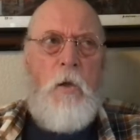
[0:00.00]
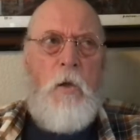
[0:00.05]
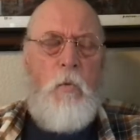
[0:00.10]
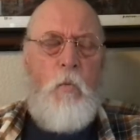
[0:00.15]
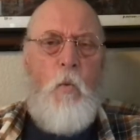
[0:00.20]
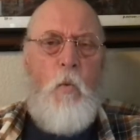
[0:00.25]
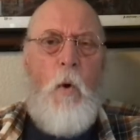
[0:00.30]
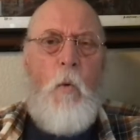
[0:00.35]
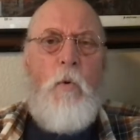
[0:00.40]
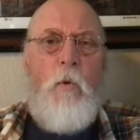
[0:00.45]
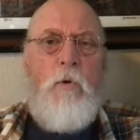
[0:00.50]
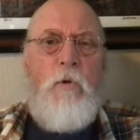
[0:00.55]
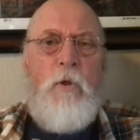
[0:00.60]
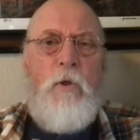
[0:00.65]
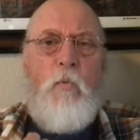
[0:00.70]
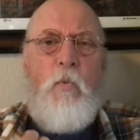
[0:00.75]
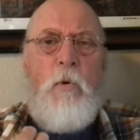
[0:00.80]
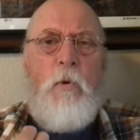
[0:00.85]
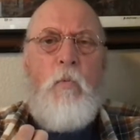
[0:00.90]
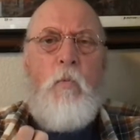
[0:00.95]
What were the
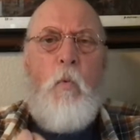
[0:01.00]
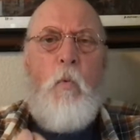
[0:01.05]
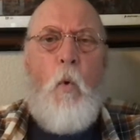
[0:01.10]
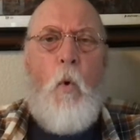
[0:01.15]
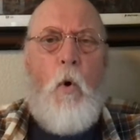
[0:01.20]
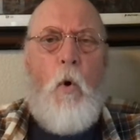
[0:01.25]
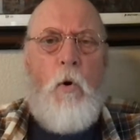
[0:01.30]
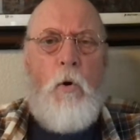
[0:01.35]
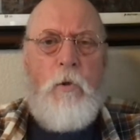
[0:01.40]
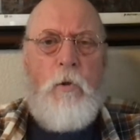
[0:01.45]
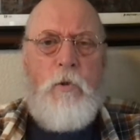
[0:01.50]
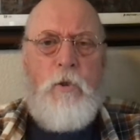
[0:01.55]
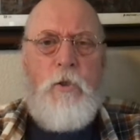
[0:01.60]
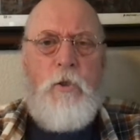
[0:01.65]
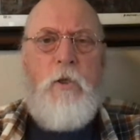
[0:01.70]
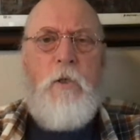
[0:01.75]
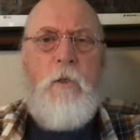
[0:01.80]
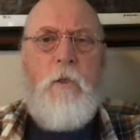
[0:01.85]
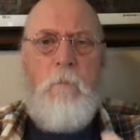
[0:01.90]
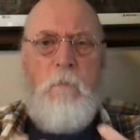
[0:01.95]
rewards
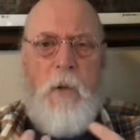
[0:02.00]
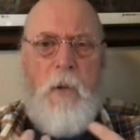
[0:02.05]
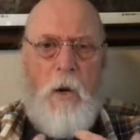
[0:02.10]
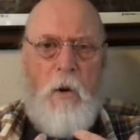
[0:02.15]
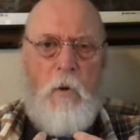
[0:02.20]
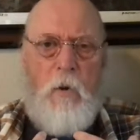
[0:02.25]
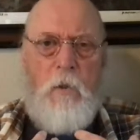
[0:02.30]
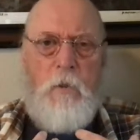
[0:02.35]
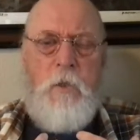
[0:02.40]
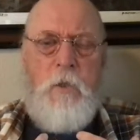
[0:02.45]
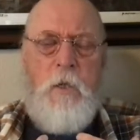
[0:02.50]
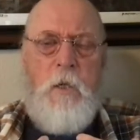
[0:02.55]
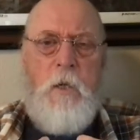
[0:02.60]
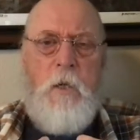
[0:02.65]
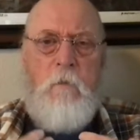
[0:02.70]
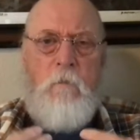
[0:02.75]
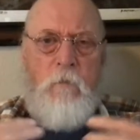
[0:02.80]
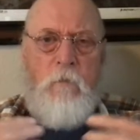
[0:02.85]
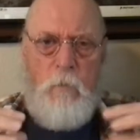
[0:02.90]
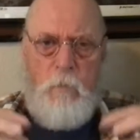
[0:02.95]
to the parent
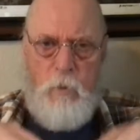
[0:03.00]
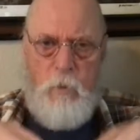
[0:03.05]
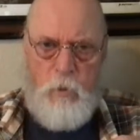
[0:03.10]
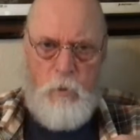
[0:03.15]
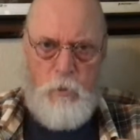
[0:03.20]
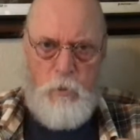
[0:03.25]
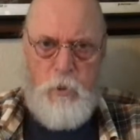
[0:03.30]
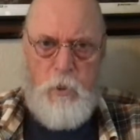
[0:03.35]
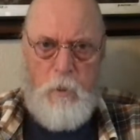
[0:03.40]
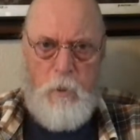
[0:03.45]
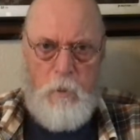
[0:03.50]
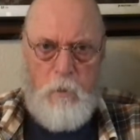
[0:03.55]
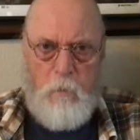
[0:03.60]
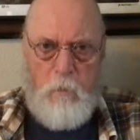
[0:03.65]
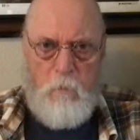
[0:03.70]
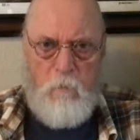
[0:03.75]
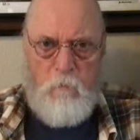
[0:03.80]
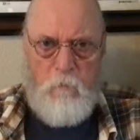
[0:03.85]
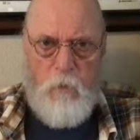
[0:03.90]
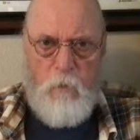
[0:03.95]
for producing
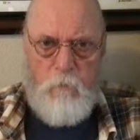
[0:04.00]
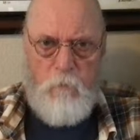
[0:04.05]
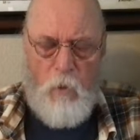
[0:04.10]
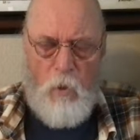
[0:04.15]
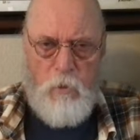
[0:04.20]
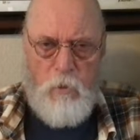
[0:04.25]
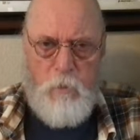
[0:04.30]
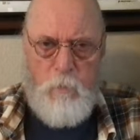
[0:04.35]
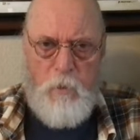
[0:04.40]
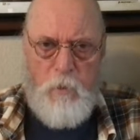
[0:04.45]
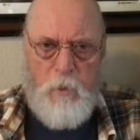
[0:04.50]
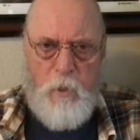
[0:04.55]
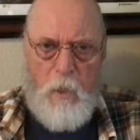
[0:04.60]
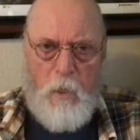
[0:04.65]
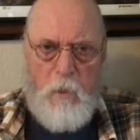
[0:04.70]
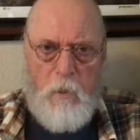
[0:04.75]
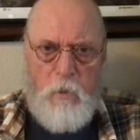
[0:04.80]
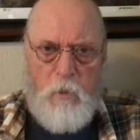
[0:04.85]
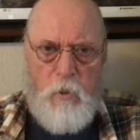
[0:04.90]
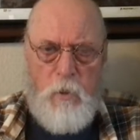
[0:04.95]
the false
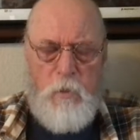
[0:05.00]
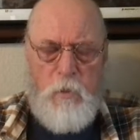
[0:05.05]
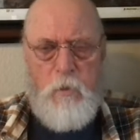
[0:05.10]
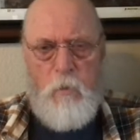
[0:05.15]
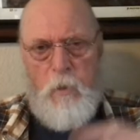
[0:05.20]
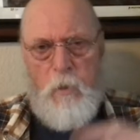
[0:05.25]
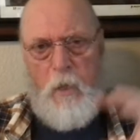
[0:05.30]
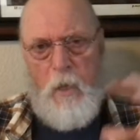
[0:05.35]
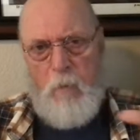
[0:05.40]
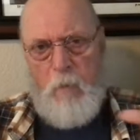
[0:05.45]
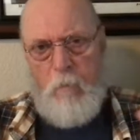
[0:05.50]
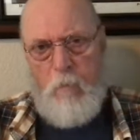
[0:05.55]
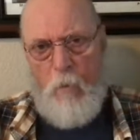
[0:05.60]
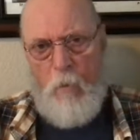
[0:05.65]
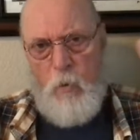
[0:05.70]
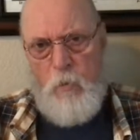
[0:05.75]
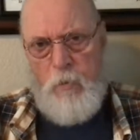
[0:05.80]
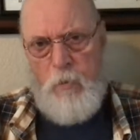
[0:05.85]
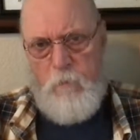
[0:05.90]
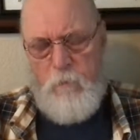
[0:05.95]
pathology? So we had
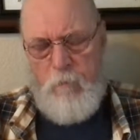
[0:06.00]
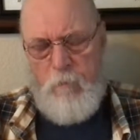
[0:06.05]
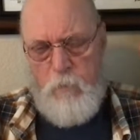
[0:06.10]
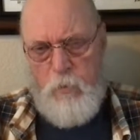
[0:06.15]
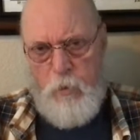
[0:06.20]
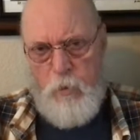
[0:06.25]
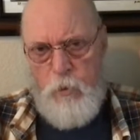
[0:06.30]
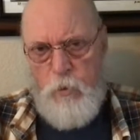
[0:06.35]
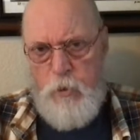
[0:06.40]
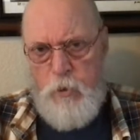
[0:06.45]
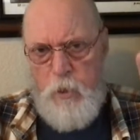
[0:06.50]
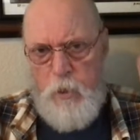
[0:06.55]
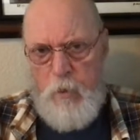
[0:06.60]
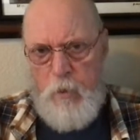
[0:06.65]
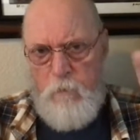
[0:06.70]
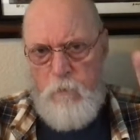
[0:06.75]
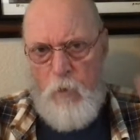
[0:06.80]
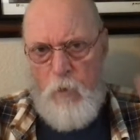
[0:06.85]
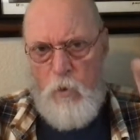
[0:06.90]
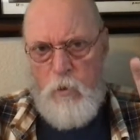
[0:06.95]
both of producing
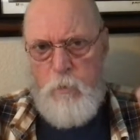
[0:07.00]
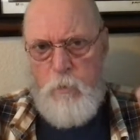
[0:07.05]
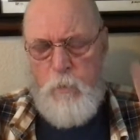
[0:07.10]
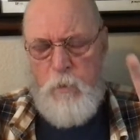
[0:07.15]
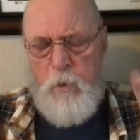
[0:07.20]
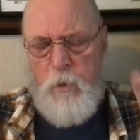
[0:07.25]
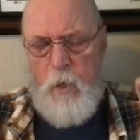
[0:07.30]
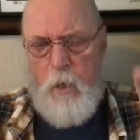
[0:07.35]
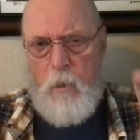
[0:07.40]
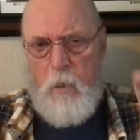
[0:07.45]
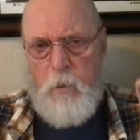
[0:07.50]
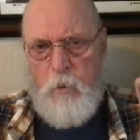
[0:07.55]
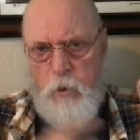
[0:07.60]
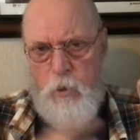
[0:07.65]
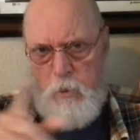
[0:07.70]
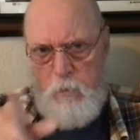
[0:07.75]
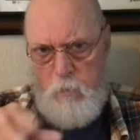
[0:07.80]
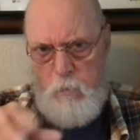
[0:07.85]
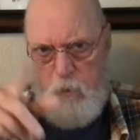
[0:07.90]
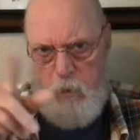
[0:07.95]
the false
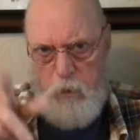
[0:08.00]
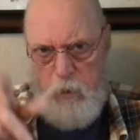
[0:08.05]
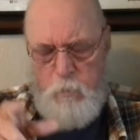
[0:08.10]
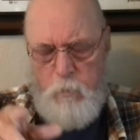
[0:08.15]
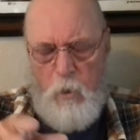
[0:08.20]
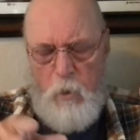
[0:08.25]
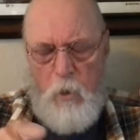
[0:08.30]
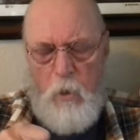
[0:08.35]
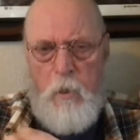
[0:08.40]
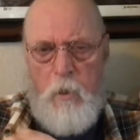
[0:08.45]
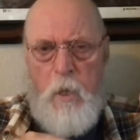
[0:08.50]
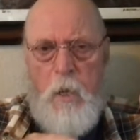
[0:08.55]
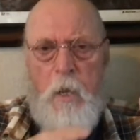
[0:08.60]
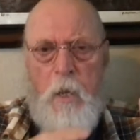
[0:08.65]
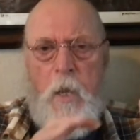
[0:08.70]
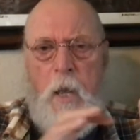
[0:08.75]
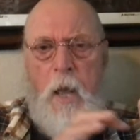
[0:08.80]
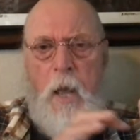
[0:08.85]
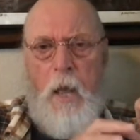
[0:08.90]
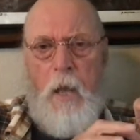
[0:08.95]
pathology, this part,
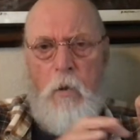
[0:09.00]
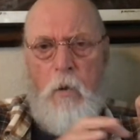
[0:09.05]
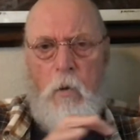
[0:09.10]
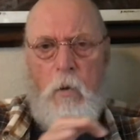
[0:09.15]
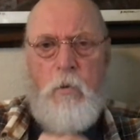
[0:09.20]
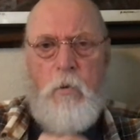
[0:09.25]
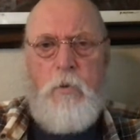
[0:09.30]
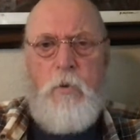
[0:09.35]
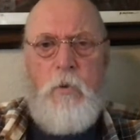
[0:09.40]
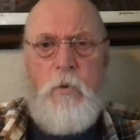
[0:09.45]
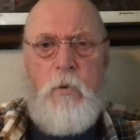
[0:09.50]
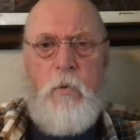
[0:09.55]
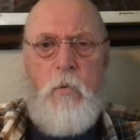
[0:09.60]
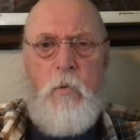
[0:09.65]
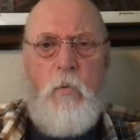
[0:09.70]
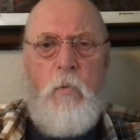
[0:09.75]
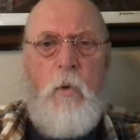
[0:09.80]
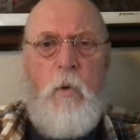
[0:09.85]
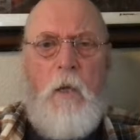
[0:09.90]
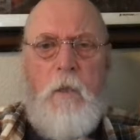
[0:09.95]
and
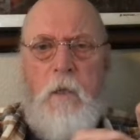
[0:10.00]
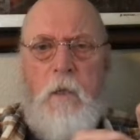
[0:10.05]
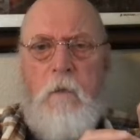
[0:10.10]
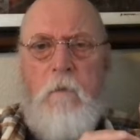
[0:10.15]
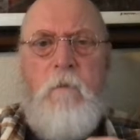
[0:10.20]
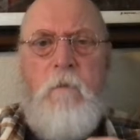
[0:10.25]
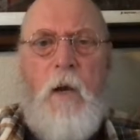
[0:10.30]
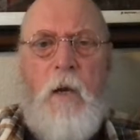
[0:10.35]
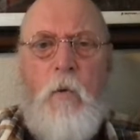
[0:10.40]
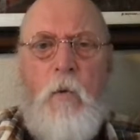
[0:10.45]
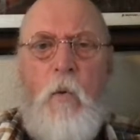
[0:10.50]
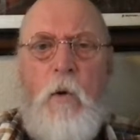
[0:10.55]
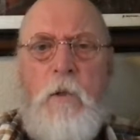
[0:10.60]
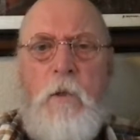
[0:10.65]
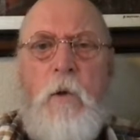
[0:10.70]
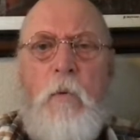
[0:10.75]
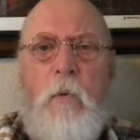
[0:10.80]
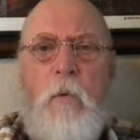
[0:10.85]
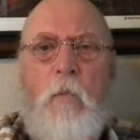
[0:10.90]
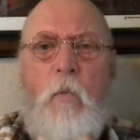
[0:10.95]
also identifying what
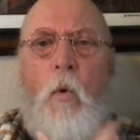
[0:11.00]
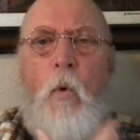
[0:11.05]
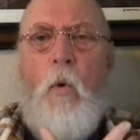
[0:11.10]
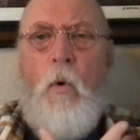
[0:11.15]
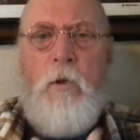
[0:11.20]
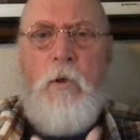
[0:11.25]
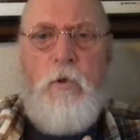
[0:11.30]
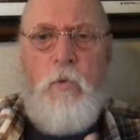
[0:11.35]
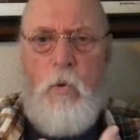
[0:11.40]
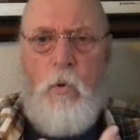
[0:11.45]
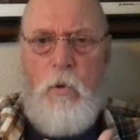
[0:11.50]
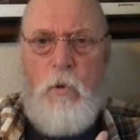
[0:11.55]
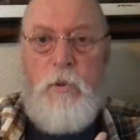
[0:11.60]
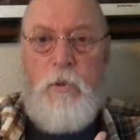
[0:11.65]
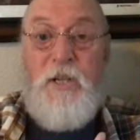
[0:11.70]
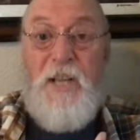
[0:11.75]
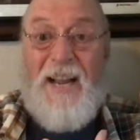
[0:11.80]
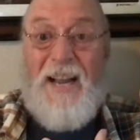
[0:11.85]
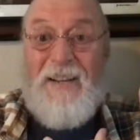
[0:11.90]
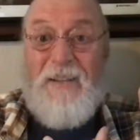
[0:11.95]
the rewards were,
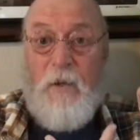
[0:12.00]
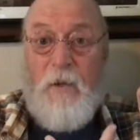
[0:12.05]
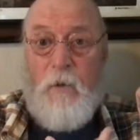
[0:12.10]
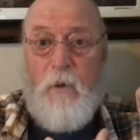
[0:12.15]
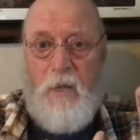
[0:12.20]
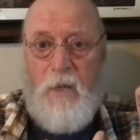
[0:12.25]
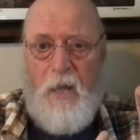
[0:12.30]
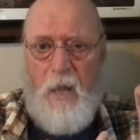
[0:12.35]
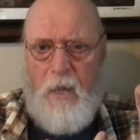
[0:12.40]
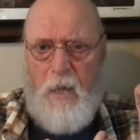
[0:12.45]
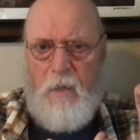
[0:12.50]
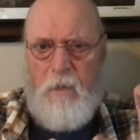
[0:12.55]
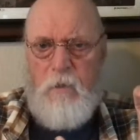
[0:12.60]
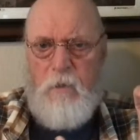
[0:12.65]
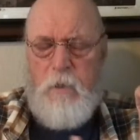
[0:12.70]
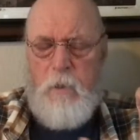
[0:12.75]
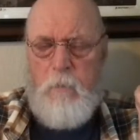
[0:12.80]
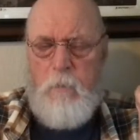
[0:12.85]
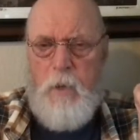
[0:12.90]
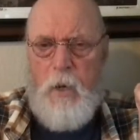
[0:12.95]
secondary gain
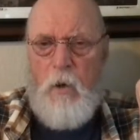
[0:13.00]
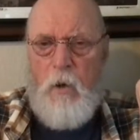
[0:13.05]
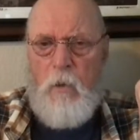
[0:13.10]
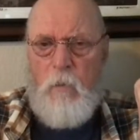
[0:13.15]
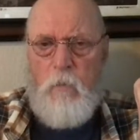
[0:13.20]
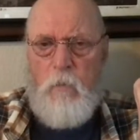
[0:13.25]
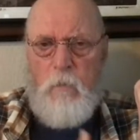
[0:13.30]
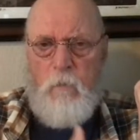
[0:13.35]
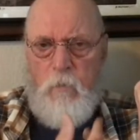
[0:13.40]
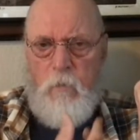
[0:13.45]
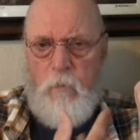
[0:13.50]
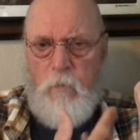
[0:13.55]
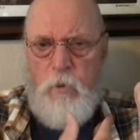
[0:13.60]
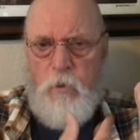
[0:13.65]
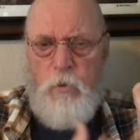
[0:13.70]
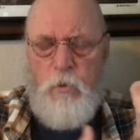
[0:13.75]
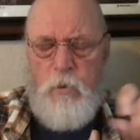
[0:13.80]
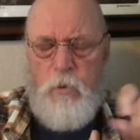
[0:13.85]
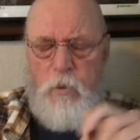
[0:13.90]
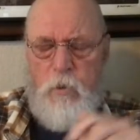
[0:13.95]
to the parent from
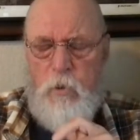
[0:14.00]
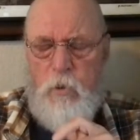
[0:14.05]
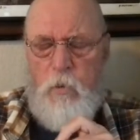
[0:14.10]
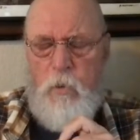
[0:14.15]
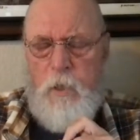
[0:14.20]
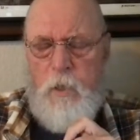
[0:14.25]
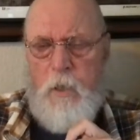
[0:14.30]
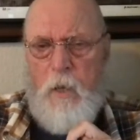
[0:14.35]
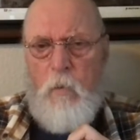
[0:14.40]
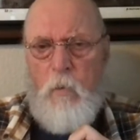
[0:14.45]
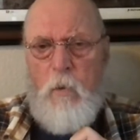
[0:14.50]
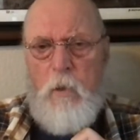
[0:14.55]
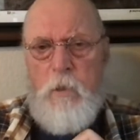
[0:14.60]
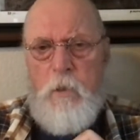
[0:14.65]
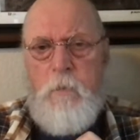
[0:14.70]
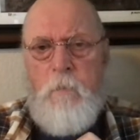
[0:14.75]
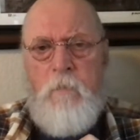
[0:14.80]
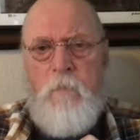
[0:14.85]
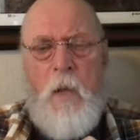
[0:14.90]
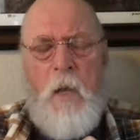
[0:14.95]
doing that was.